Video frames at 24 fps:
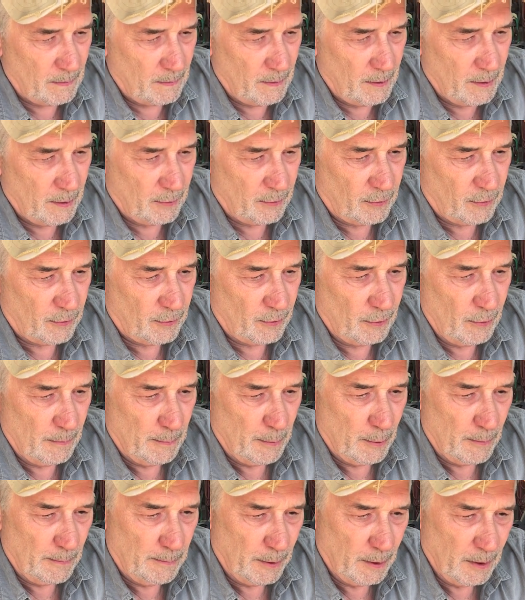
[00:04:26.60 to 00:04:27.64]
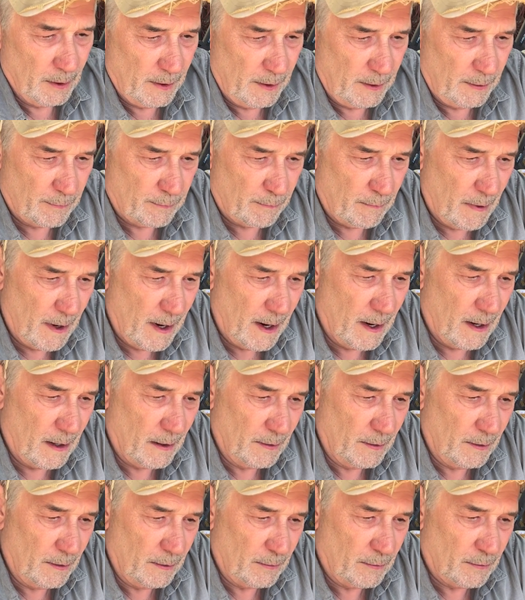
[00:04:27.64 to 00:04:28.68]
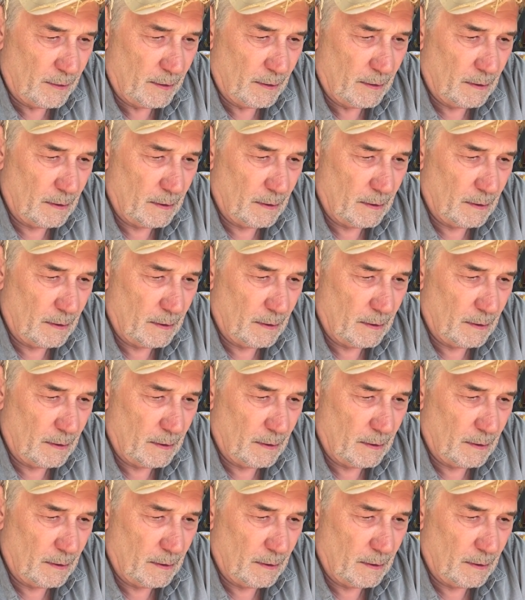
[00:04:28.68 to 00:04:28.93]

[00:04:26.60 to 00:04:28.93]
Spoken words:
This Super Police round is